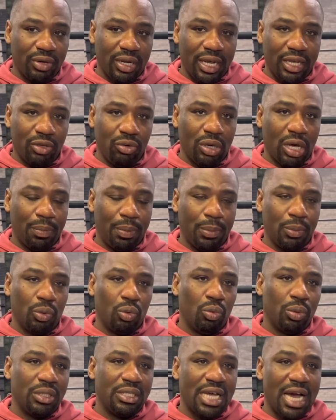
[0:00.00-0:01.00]
Like, you got people
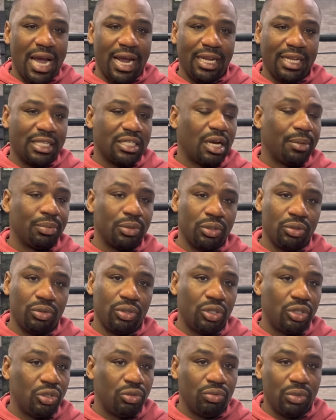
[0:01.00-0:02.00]
who are dying to get the
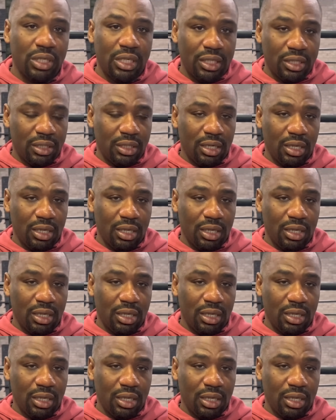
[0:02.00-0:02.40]
opportunities you get.